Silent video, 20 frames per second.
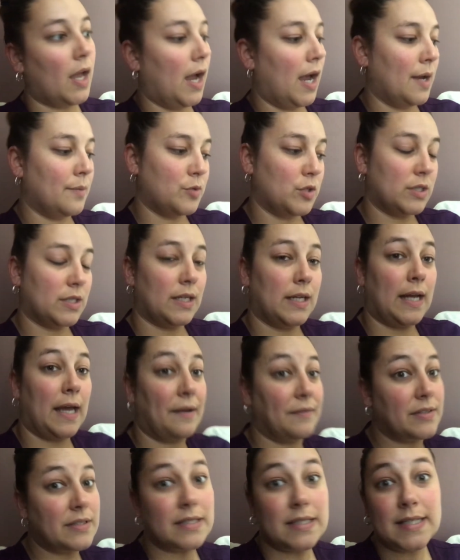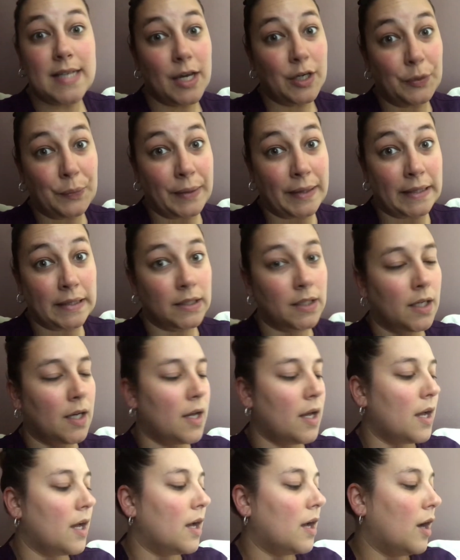I'm just gonna have to sit down and read it.
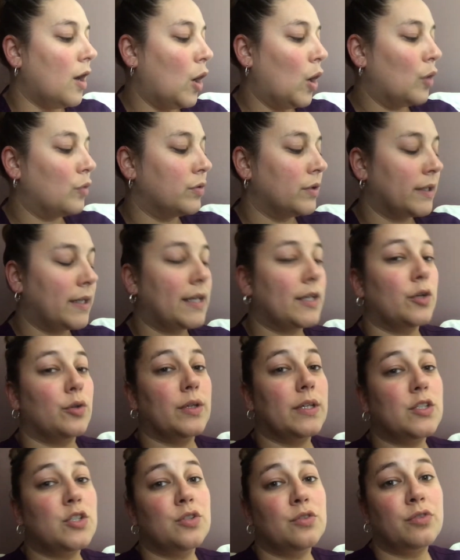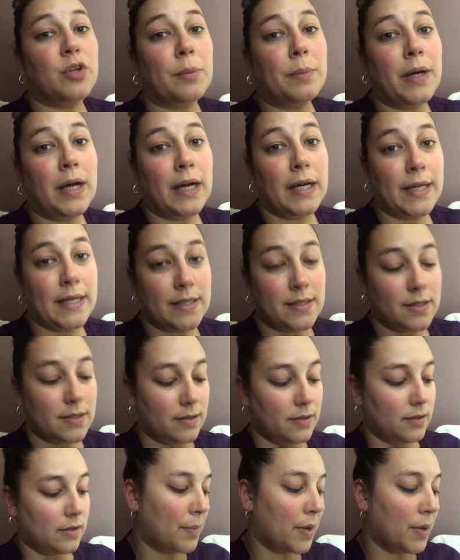Hopefully I don't get too far behind,